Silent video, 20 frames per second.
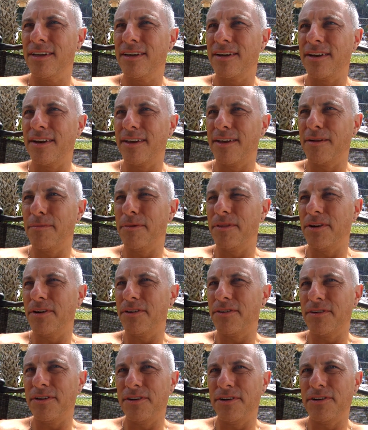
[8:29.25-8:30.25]
gonna get them in
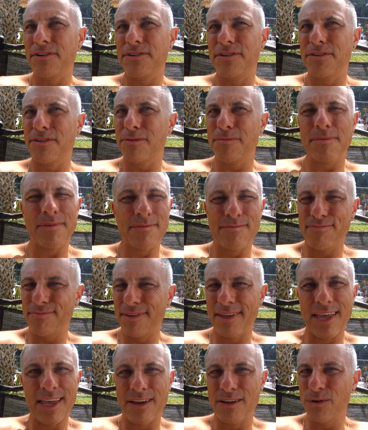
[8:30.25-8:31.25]
your system
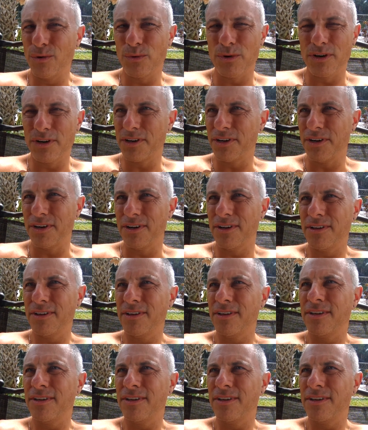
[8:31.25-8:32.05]
ain't gonna work, y'all.